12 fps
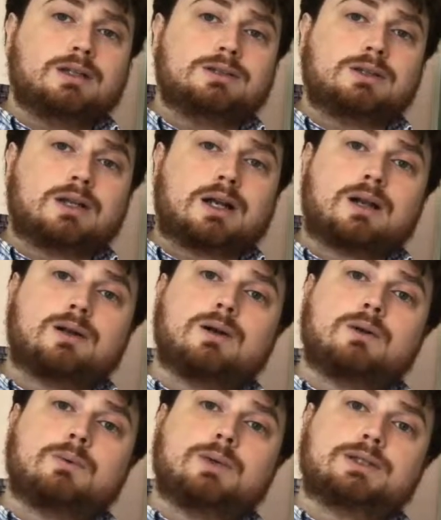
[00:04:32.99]
so that I
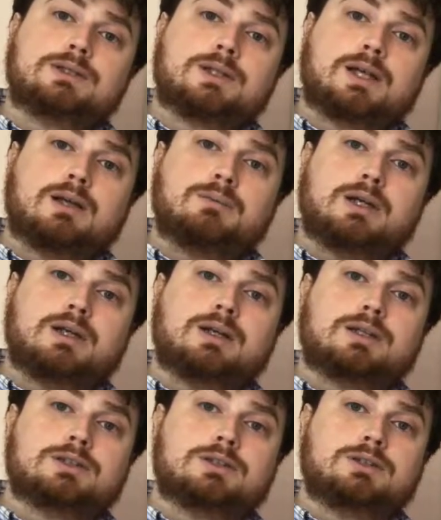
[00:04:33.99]
know which mn
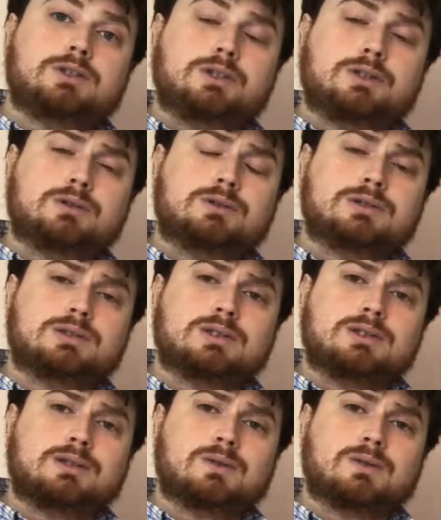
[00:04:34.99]
I should choose